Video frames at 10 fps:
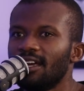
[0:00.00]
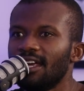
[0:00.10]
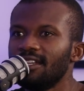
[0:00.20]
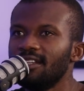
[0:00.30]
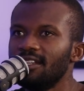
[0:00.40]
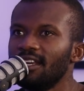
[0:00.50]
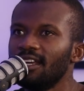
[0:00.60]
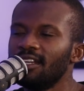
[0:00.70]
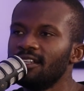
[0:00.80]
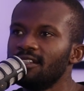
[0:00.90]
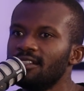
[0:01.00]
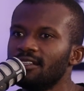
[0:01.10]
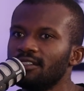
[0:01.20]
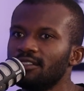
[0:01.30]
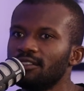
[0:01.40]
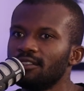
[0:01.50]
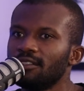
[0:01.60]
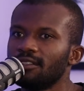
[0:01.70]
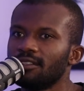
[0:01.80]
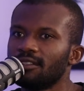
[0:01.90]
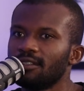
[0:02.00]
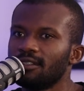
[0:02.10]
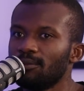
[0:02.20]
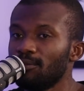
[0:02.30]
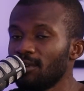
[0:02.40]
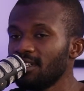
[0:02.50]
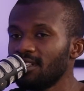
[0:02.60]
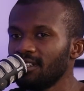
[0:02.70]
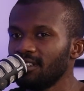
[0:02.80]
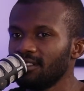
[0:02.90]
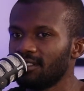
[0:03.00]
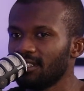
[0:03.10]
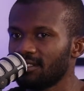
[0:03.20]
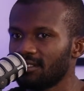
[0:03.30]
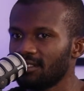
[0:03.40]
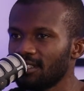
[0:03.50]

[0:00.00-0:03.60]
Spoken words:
And then the one thing that's